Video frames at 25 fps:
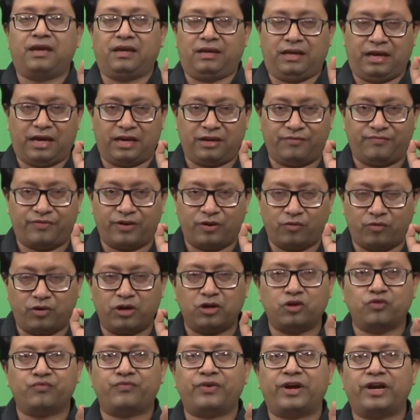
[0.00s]
and if I
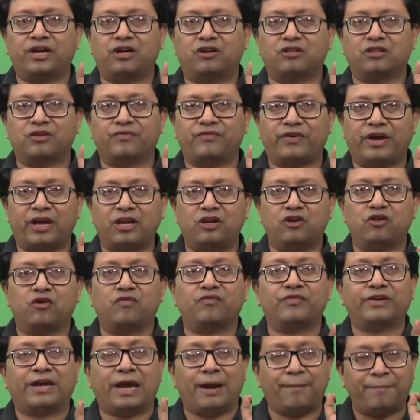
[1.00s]
want to find out the value
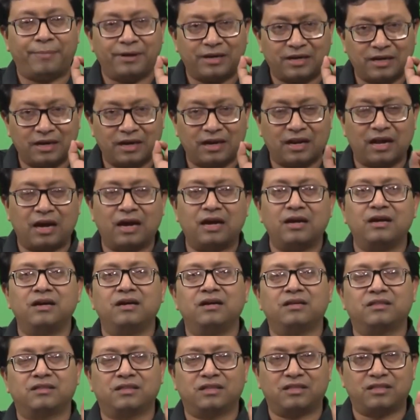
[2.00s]
of capital R,
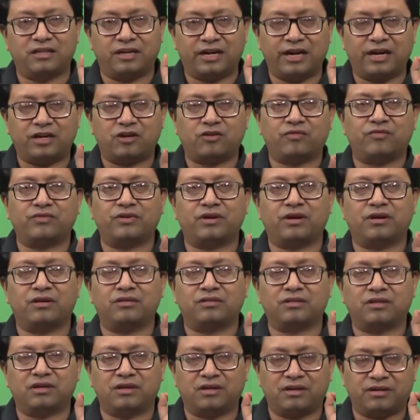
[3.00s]
then the rate of uh,
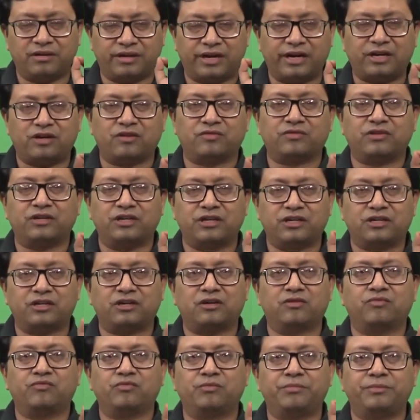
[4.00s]
the rate of the
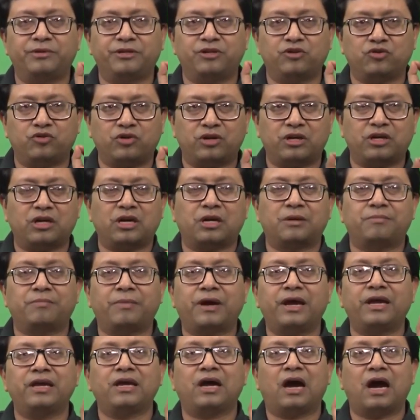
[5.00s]
return would be denoted
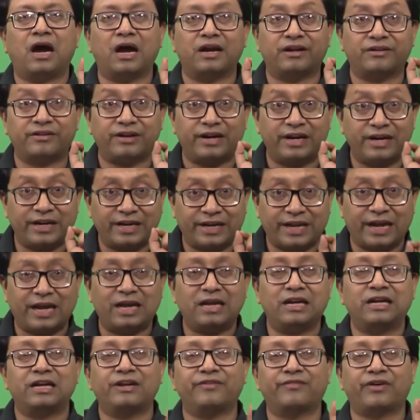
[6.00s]
by one hundred
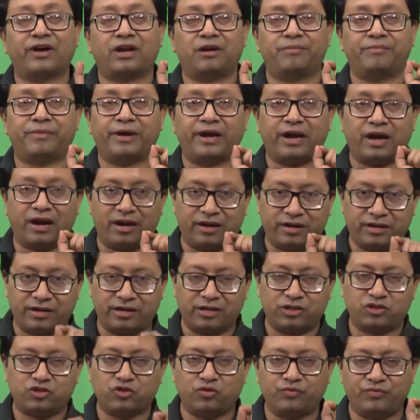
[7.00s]
ten divided by one
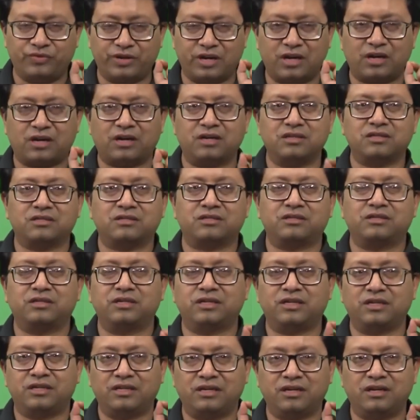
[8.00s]
hundred. So, we are
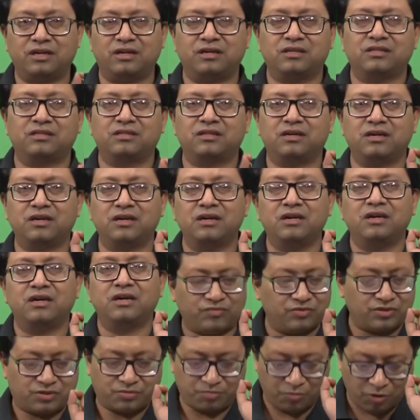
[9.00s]
considering here the
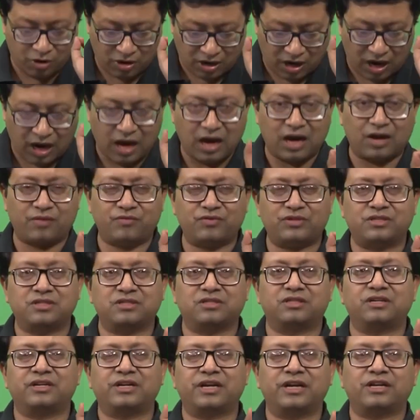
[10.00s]
small r, which
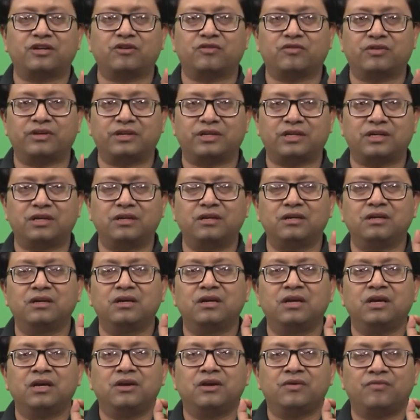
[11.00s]
is the rate of return,
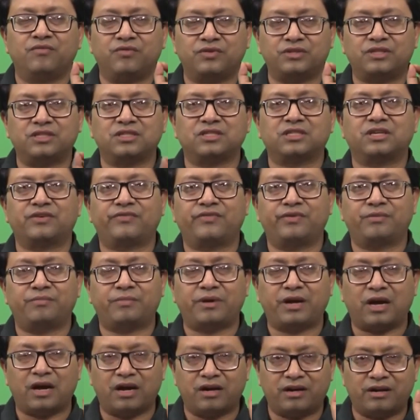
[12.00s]
which is given
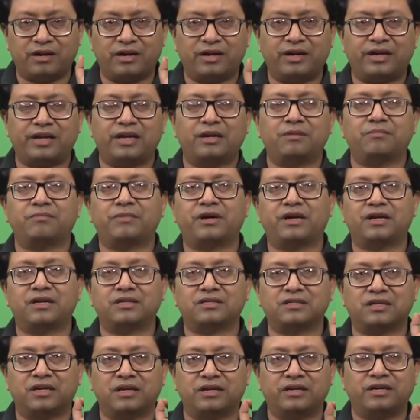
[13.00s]
by one hundred ten
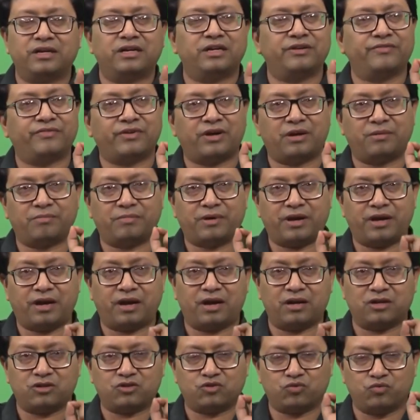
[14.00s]
minus one hundred divided by
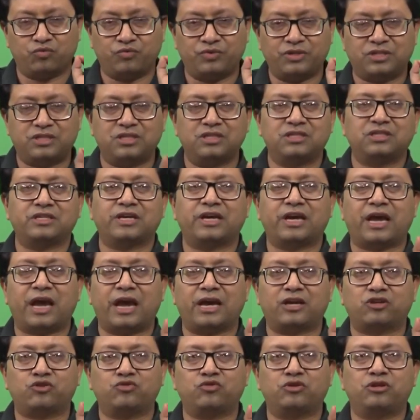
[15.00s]
r. So, which is
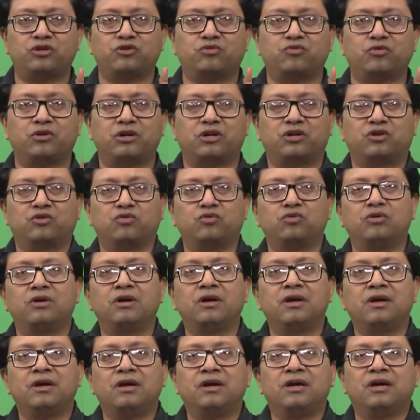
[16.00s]
actually equal to
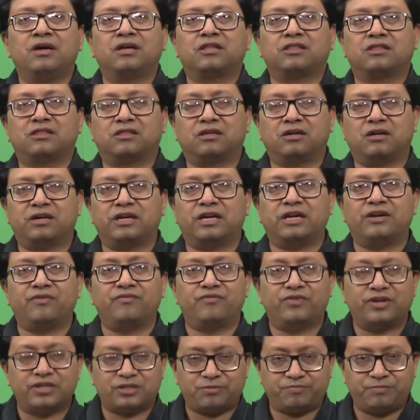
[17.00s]
the
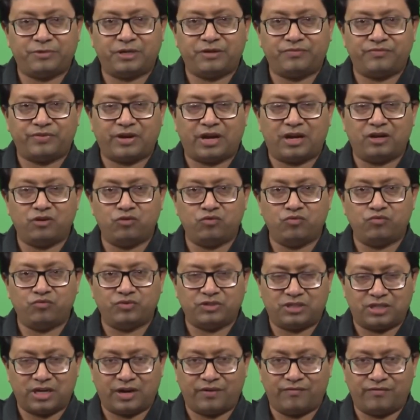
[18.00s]
investment value
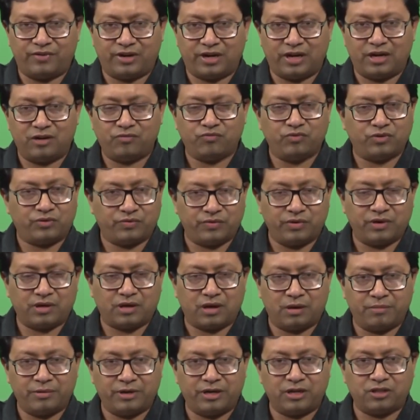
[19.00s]
which you have done, which will
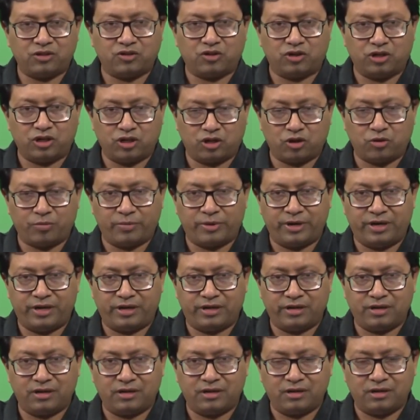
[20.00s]
come in the
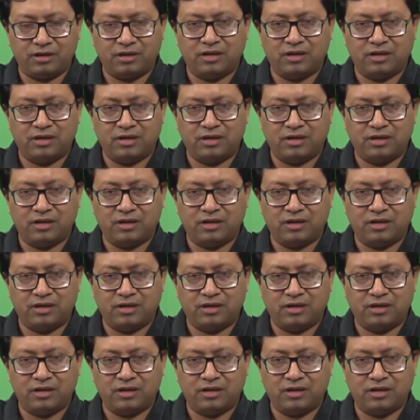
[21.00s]
denominator,